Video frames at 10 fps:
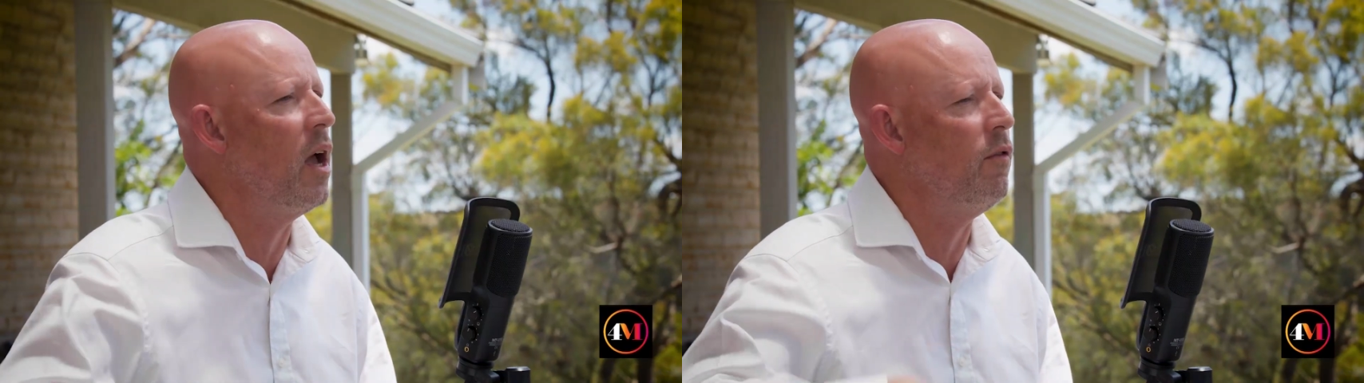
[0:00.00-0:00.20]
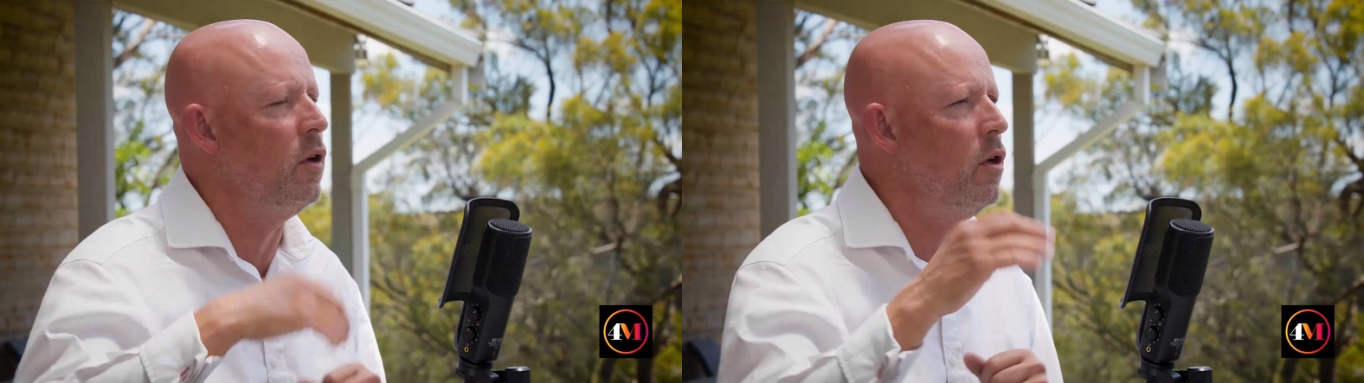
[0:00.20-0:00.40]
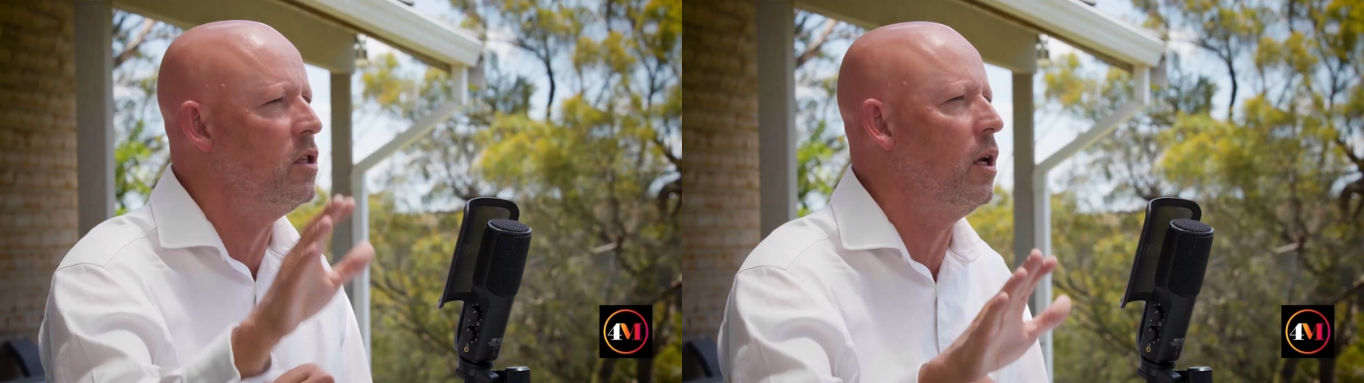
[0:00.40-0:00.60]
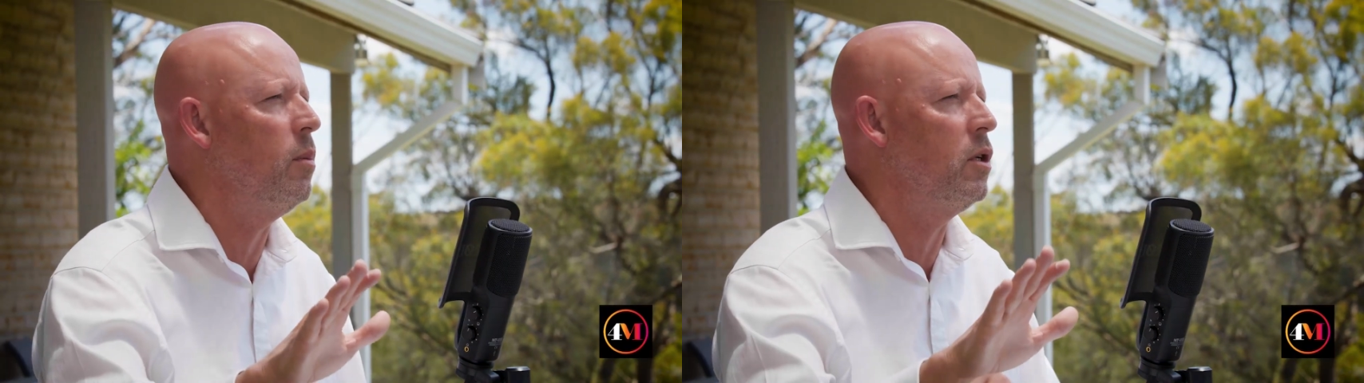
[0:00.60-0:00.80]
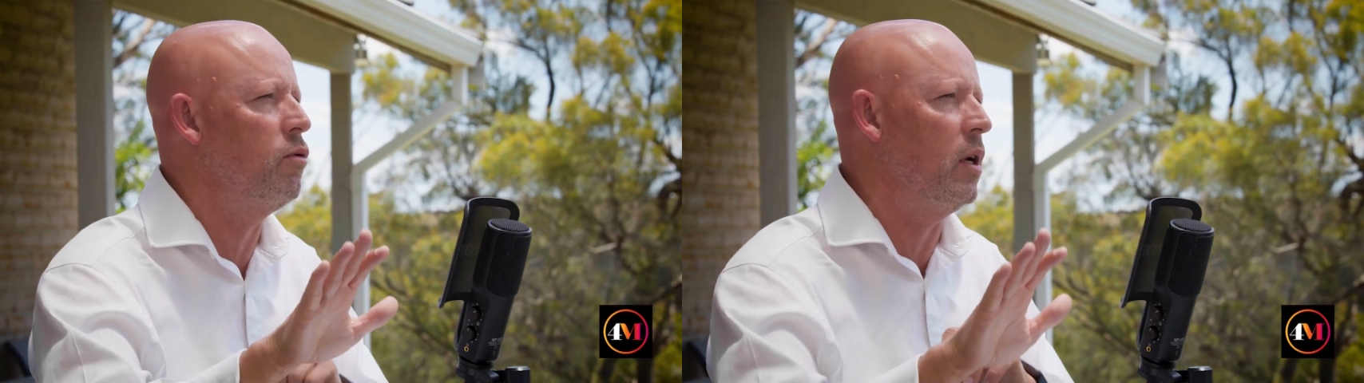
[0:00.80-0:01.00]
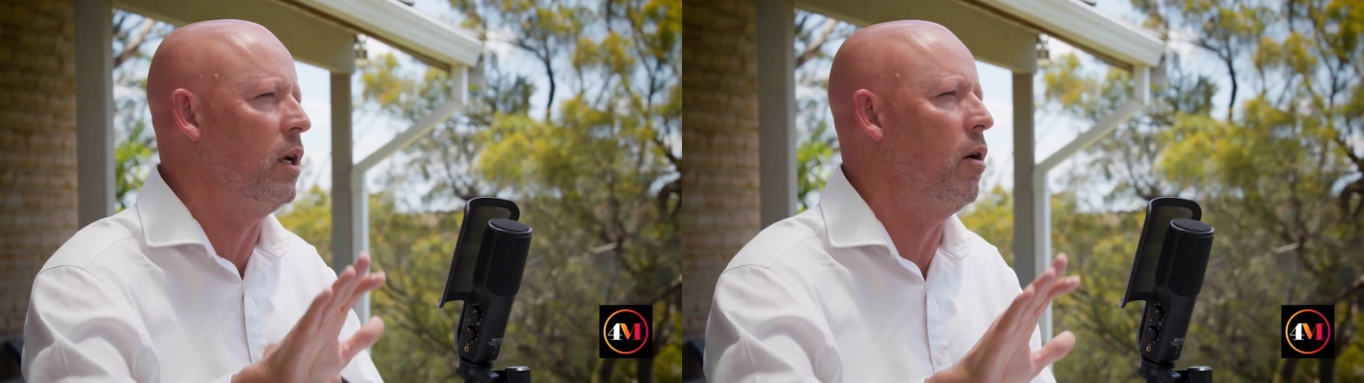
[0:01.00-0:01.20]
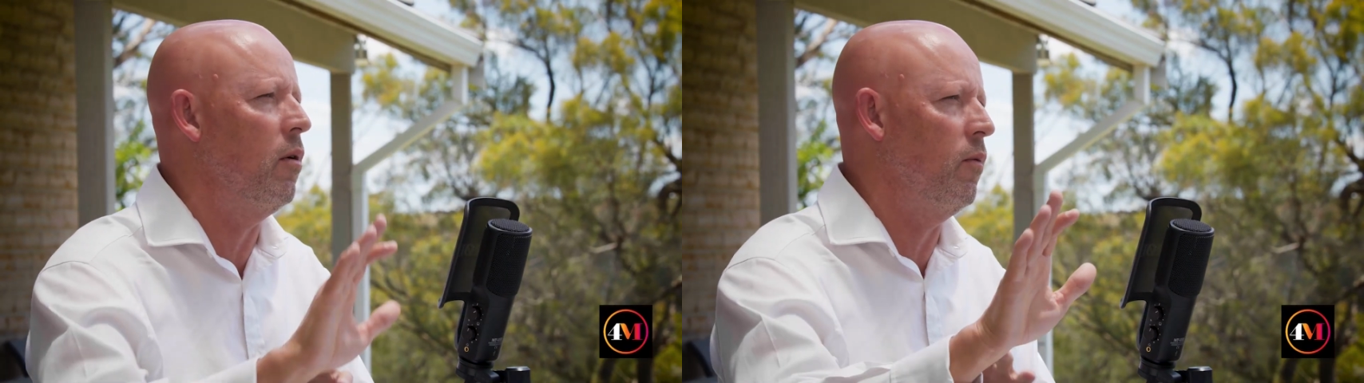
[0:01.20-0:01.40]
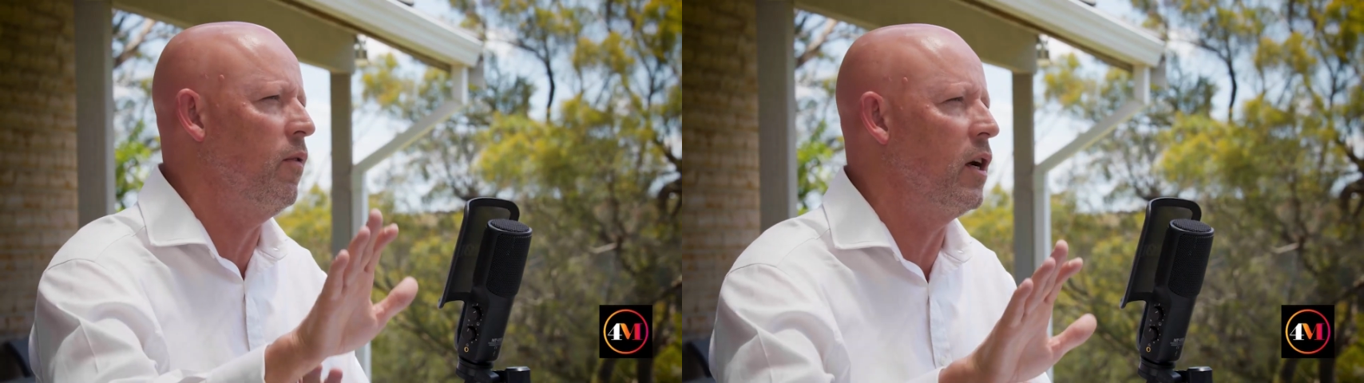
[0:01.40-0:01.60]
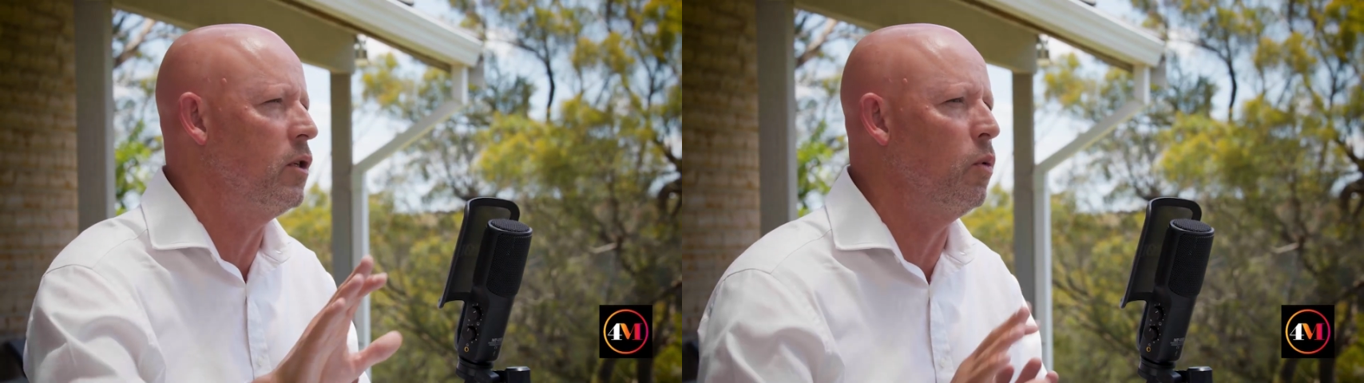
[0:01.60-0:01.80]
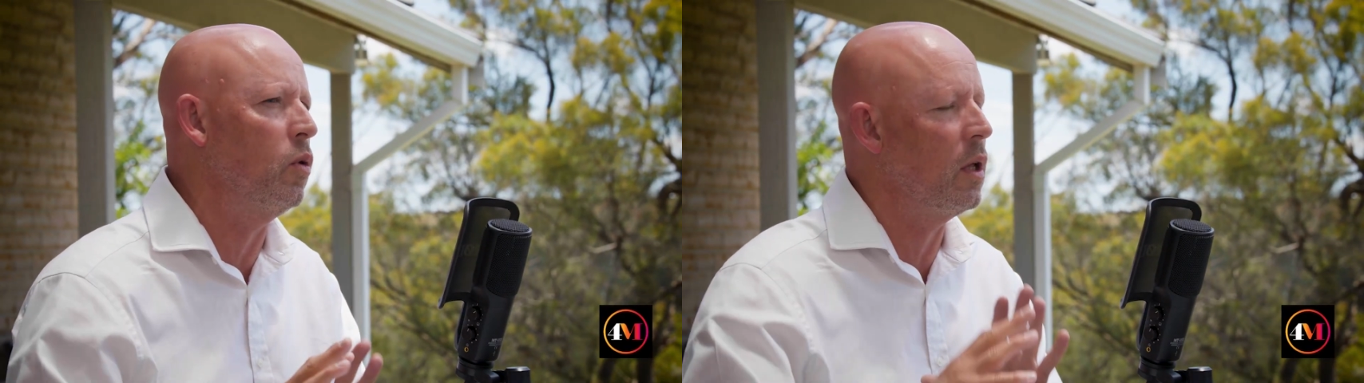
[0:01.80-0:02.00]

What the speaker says: if you're using imagery on Facebook,